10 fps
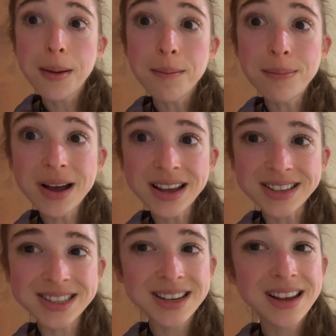
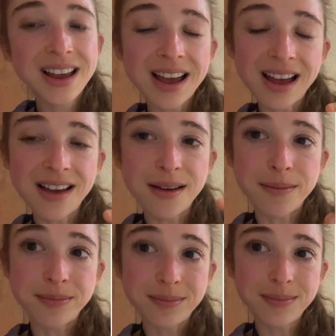But
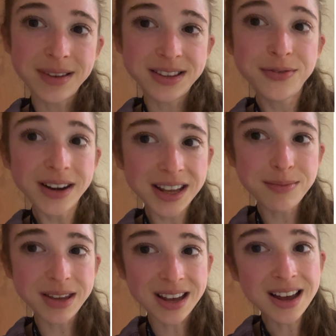um, it's fitting
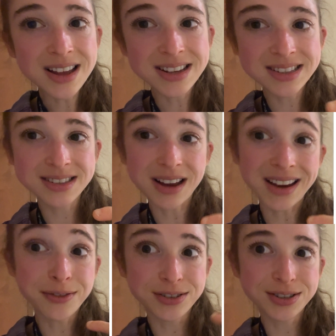because I
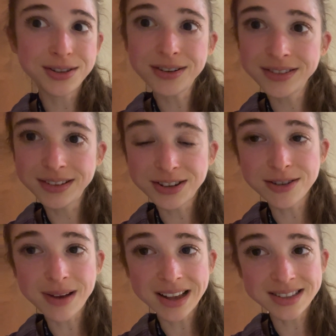first learned the
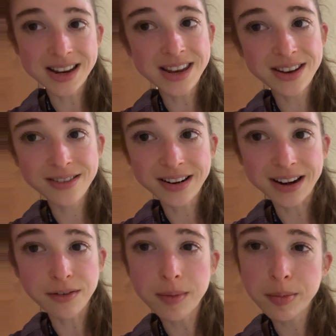term assay here, and I
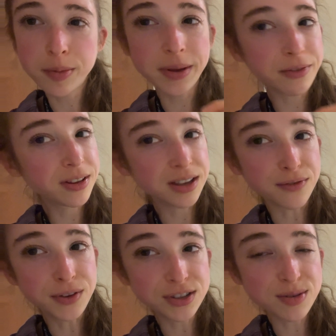remember being really
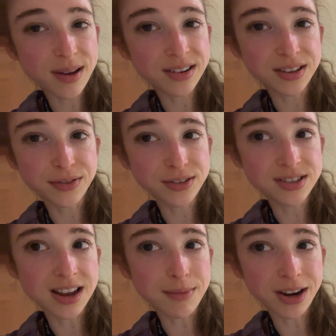confused about it the first
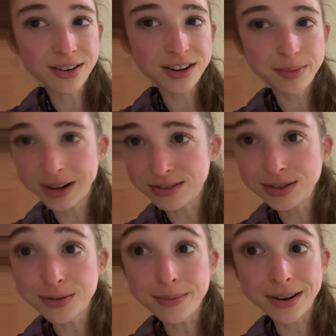time I heard it, but I was
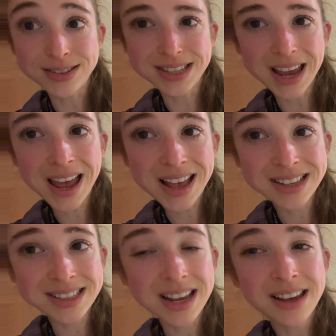too embarrassed to
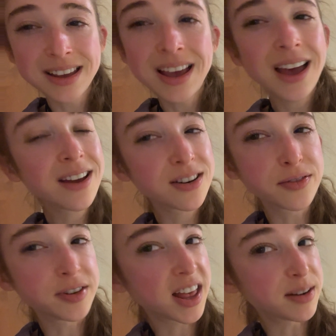ask. I got
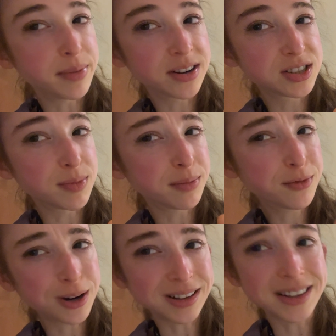over that embarrassment
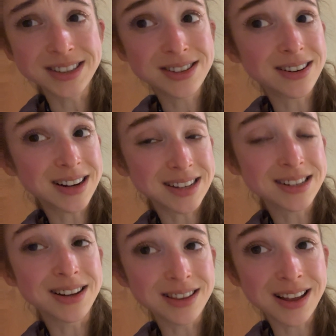quickly and started
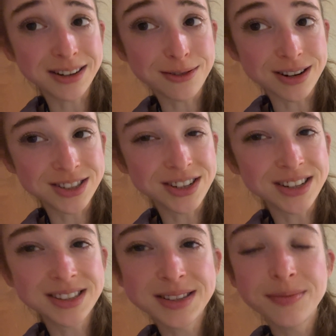asking a lot of
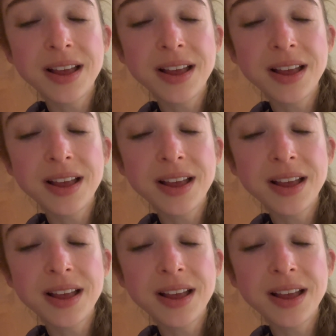questions.